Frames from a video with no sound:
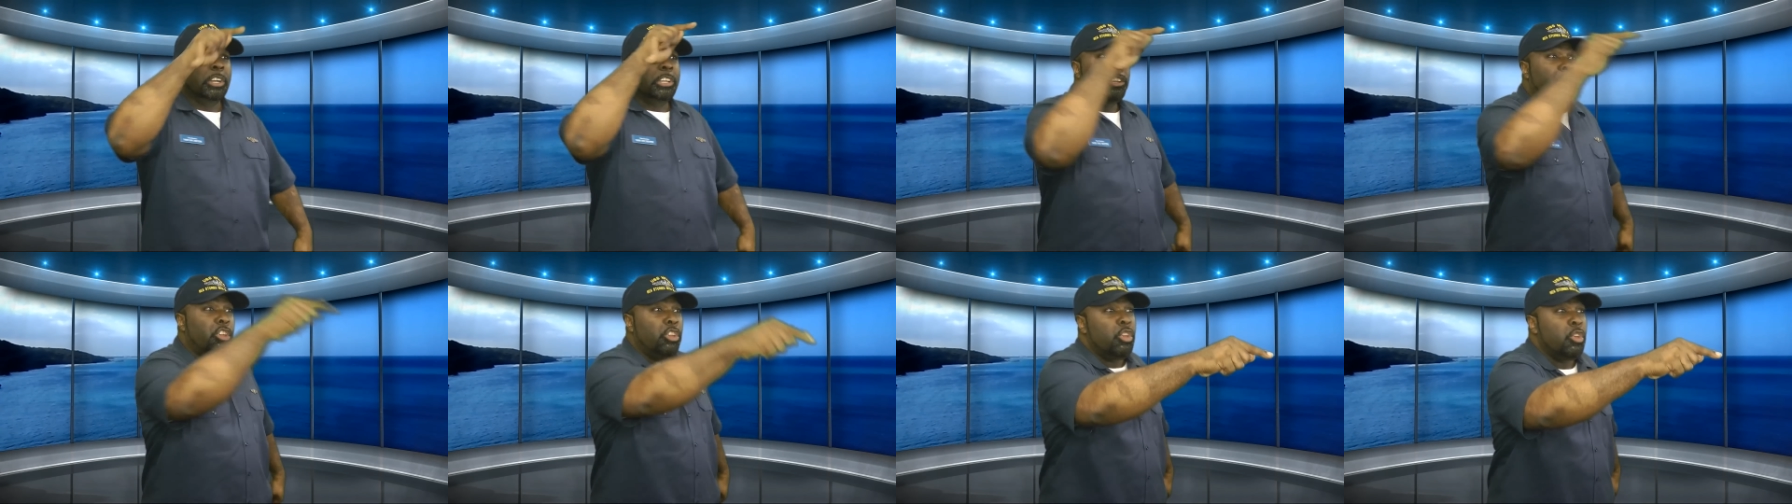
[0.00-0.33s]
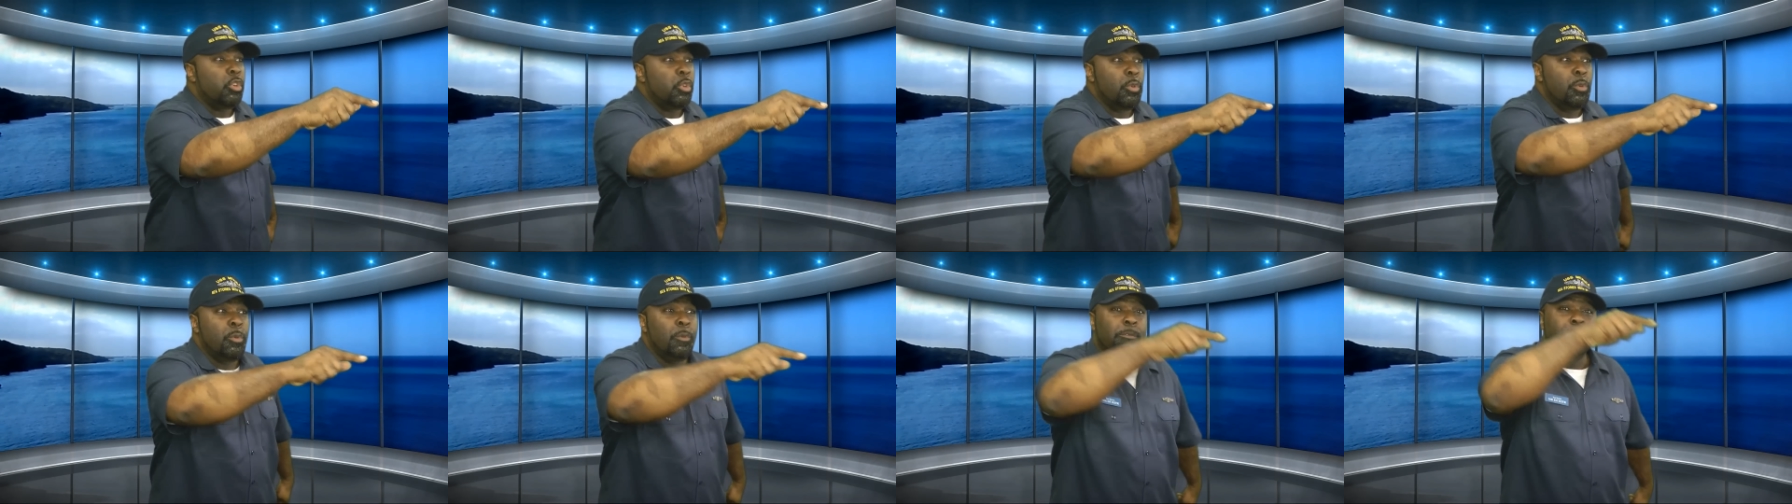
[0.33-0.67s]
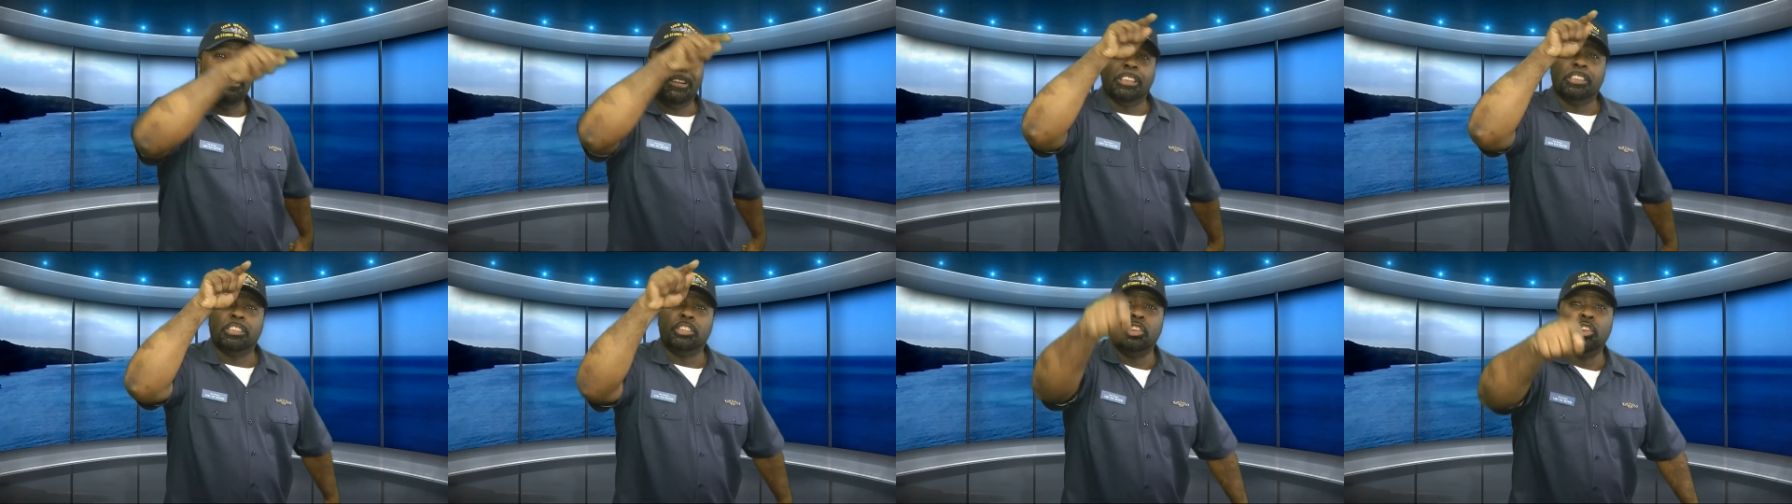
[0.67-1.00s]
You,
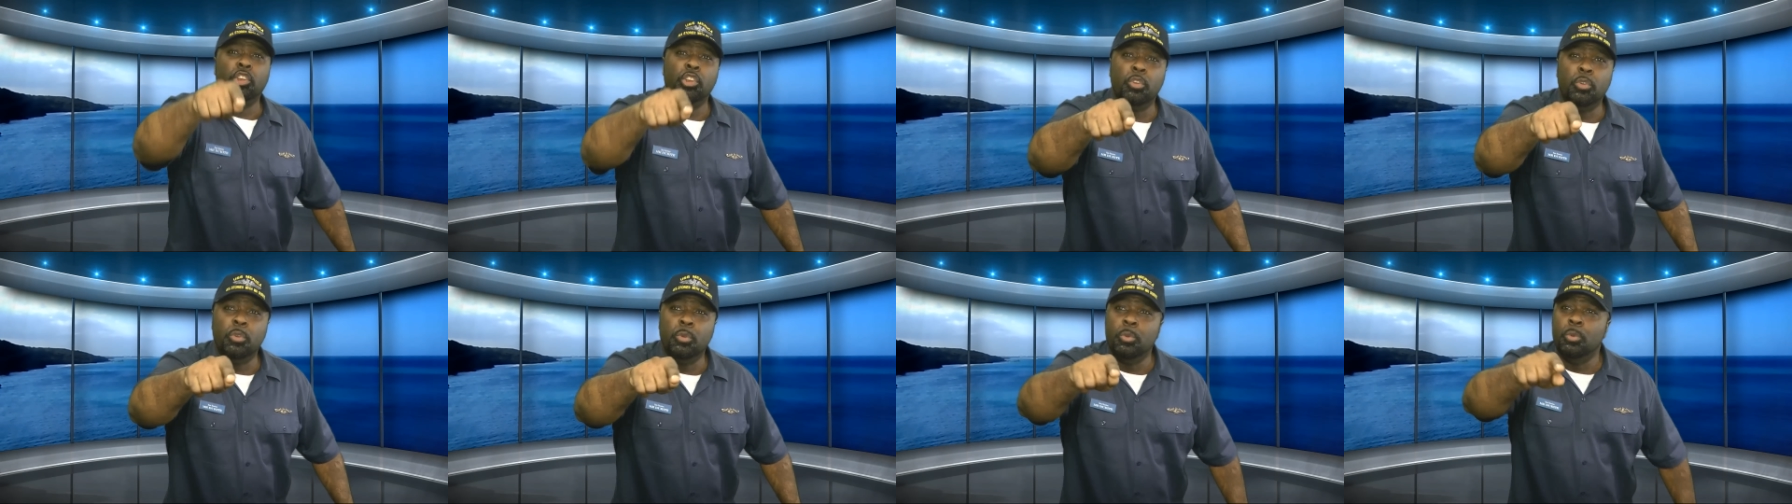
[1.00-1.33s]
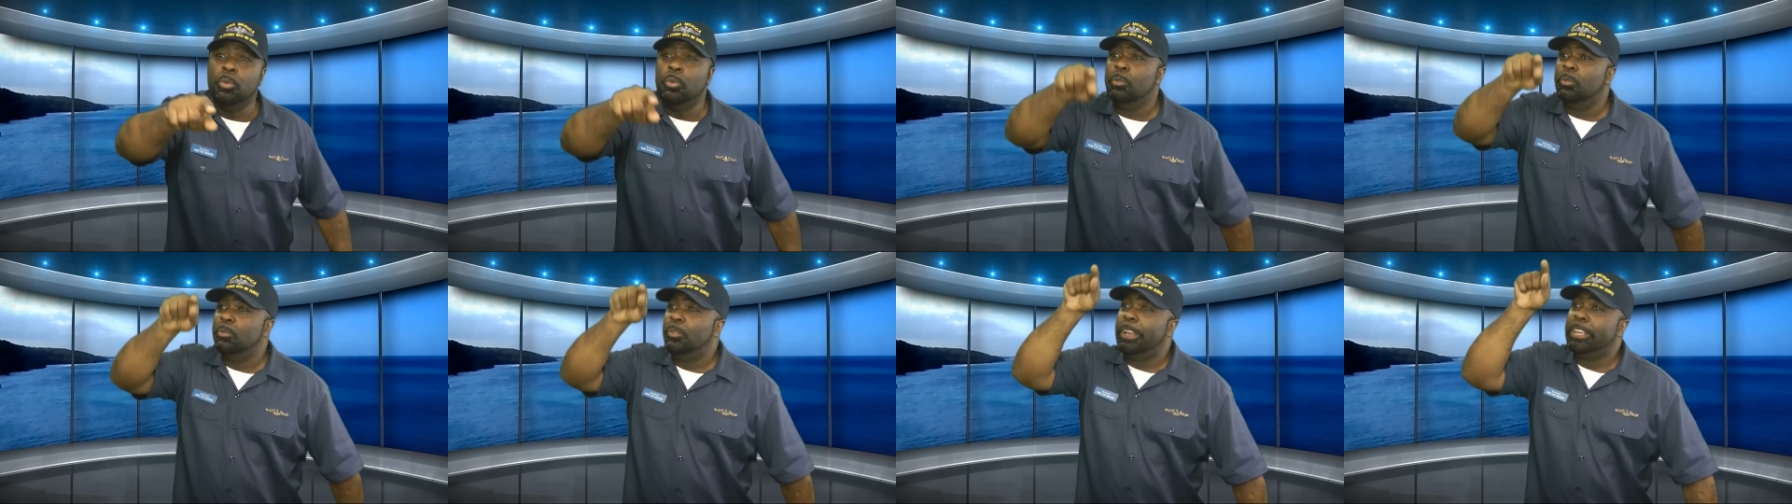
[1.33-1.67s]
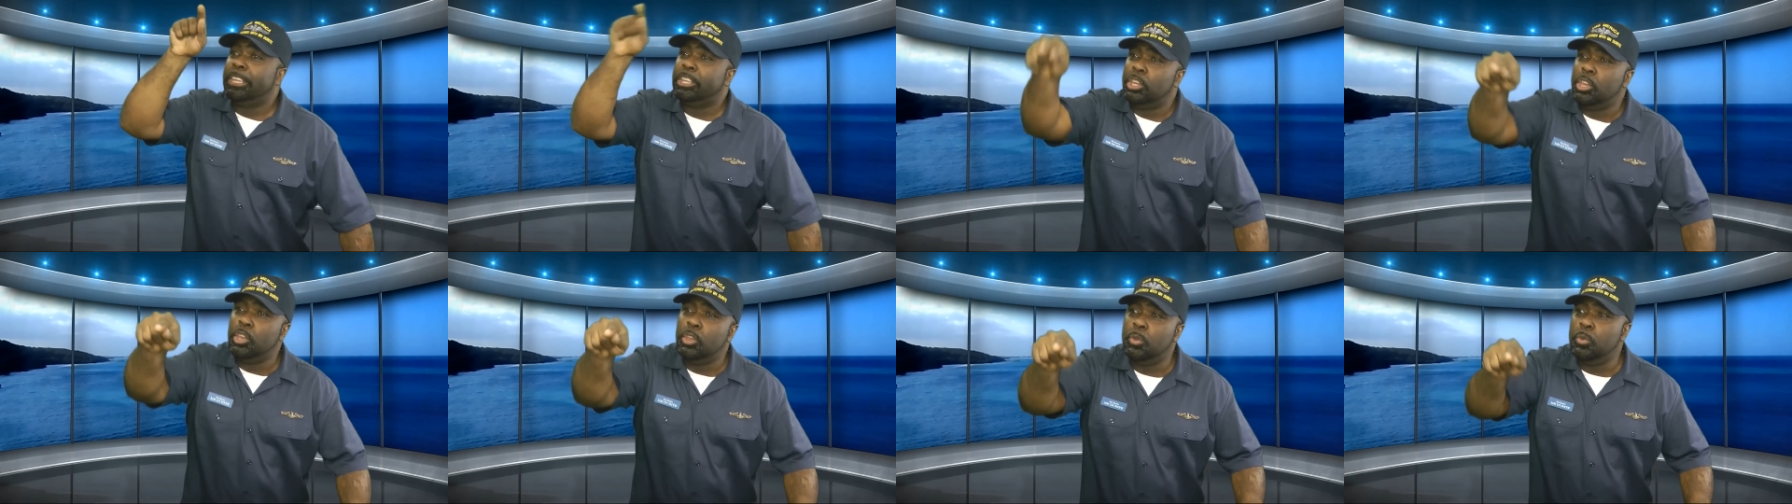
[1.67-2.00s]
you,
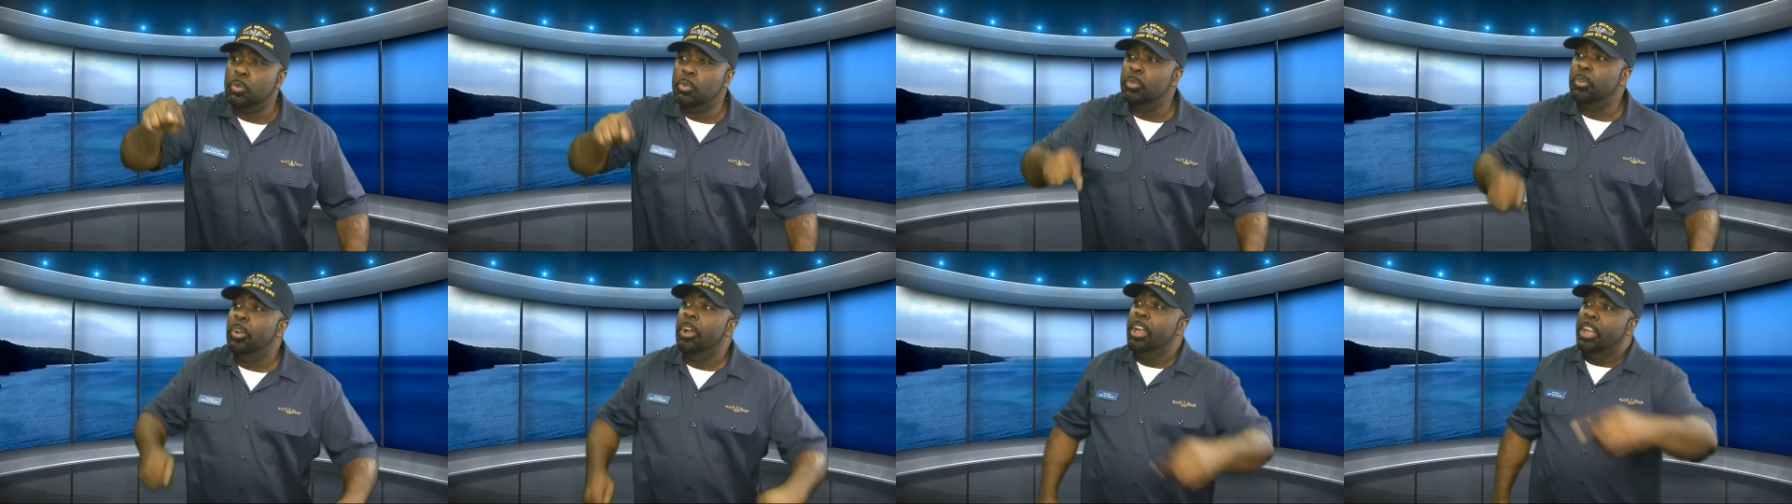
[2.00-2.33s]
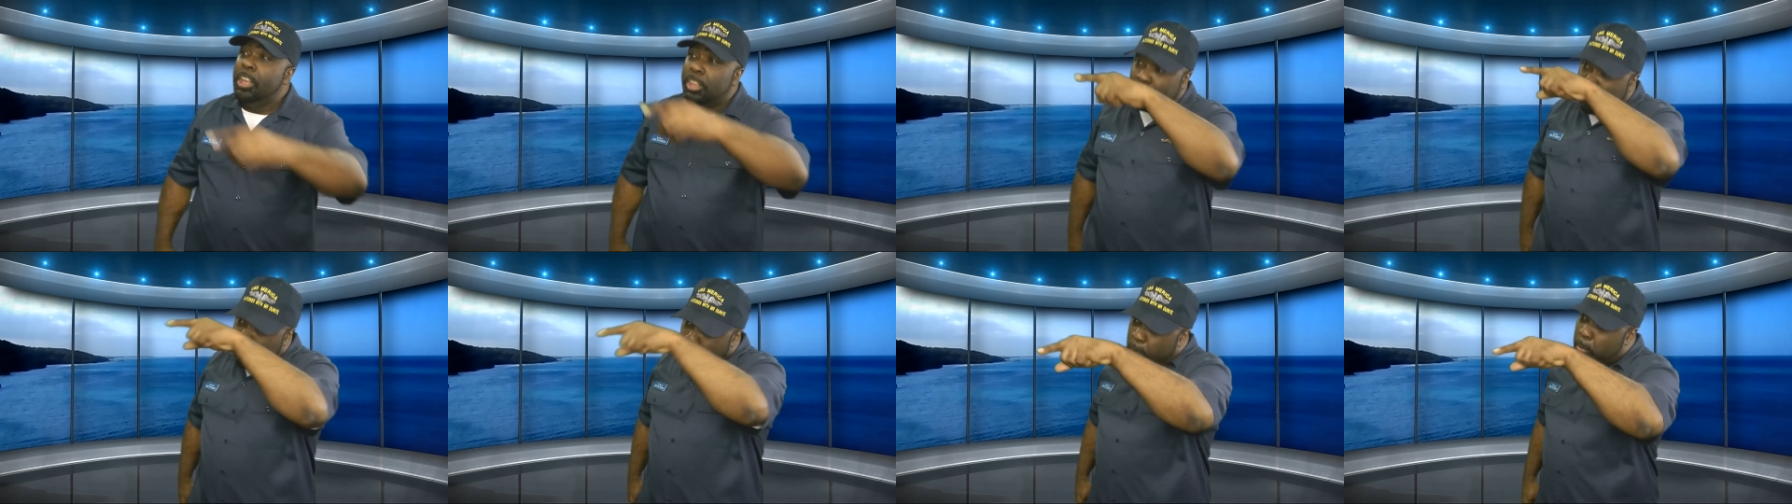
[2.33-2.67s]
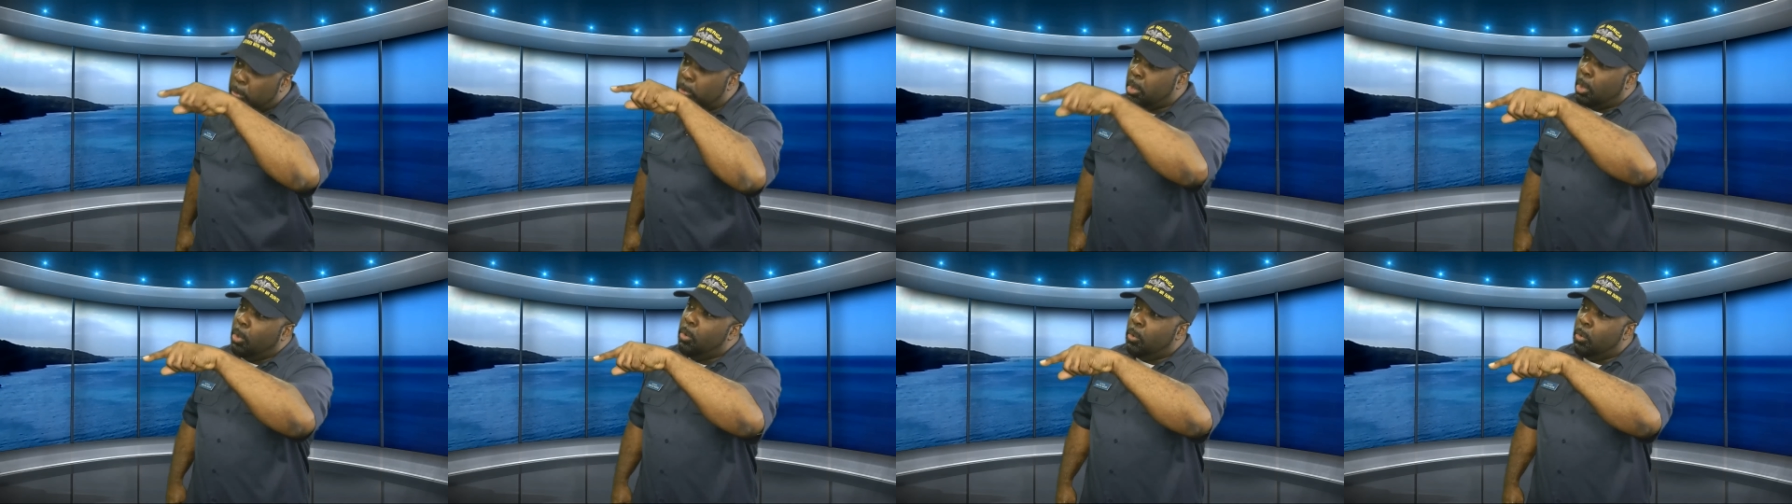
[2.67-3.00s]
you, you
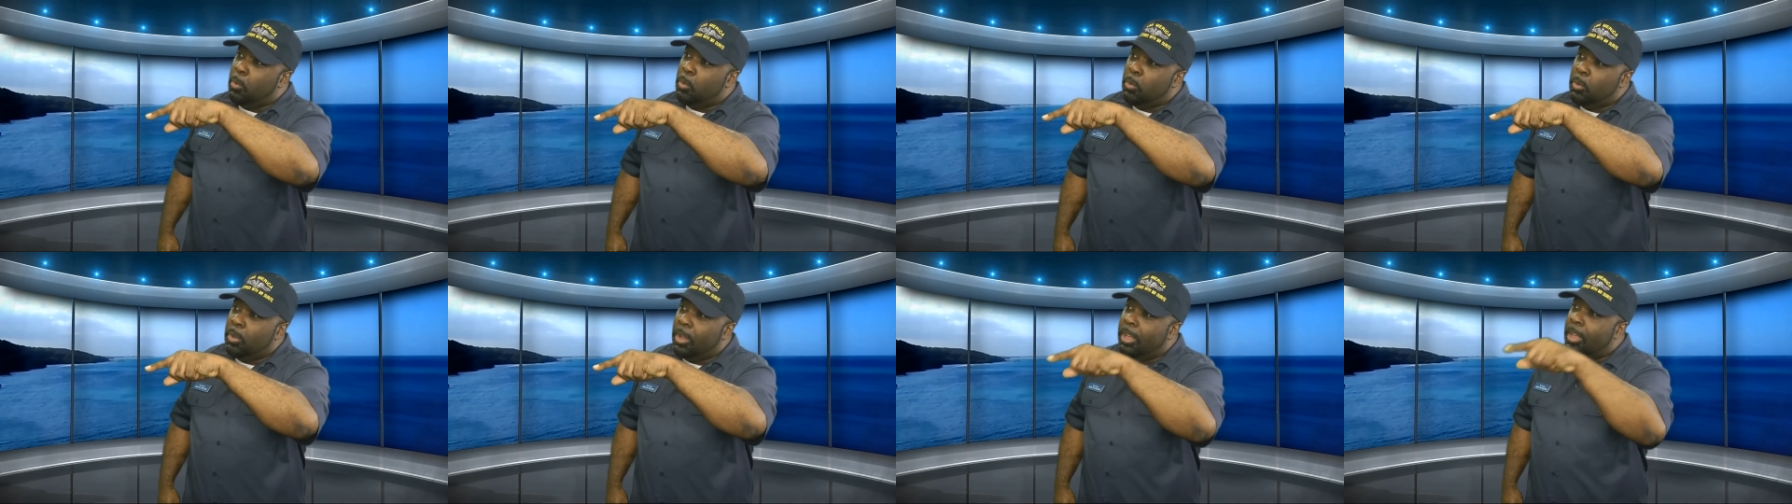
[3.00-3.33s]
cool.